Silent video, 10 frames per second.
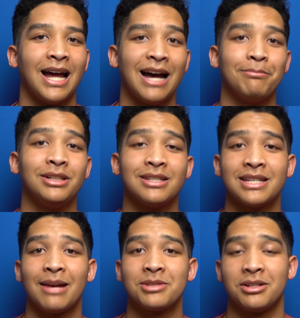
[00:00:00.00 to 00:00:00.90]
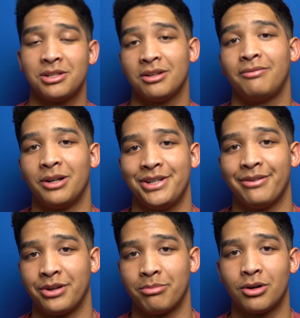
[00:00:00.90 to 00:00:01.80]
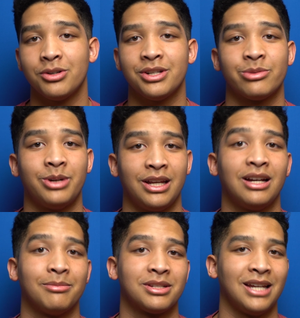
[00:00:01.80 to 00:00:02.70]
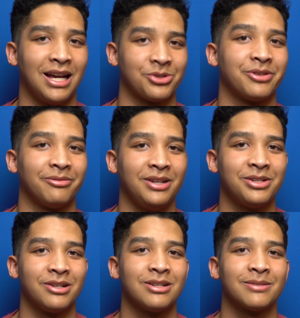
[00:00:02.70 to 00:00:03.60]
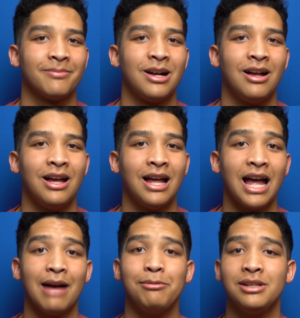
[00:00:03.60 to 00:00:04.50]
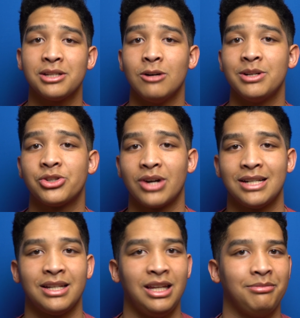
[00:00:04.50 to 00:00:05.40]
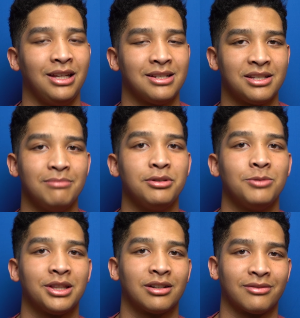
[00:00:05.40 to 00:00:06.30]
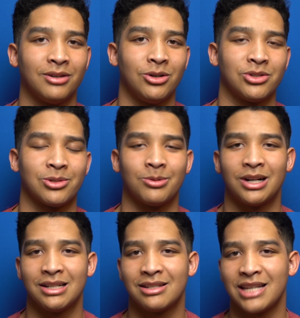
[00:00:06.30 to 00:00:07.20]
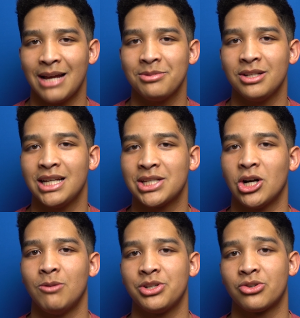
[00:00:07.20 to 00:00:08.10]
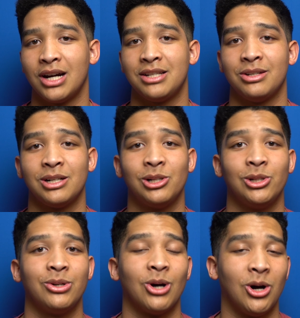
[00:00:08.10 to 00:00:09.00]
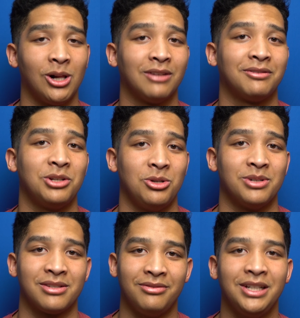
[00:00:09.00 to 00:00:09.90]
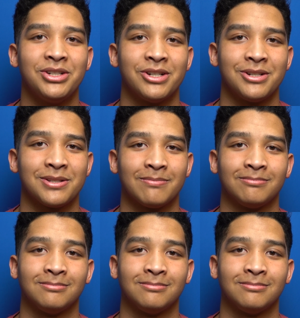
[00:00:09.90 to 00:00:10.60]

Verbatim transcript: Apple and Samsung took very different approaches when it comes to extra features. Apple has always tried to keep things simple with their phones, whereas Samsung has always tried to include all of the newest features.